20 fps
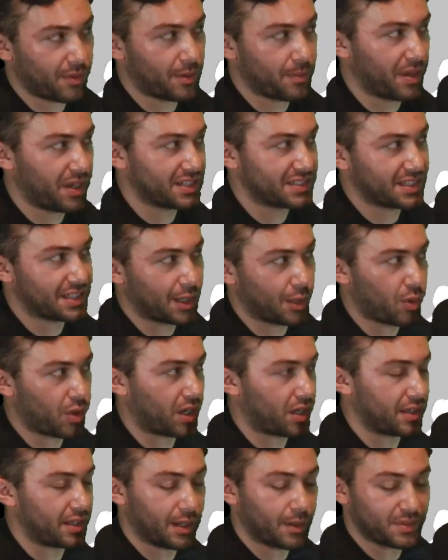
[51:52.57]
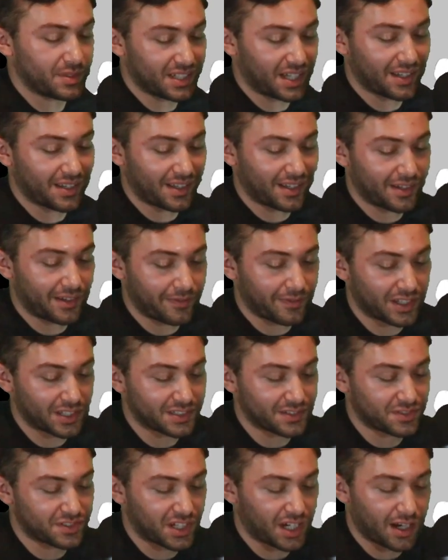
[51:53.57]
the biggest thing they want to clean up is on the
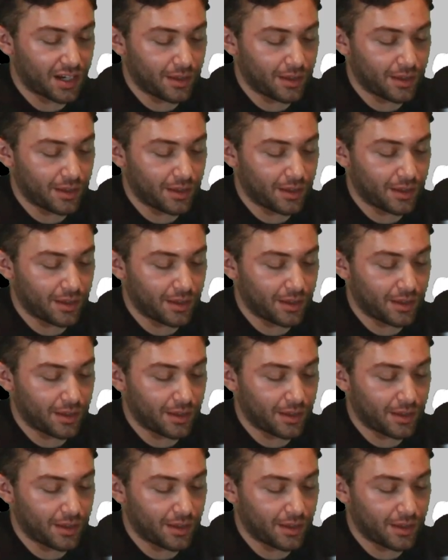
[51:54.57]
defensive side of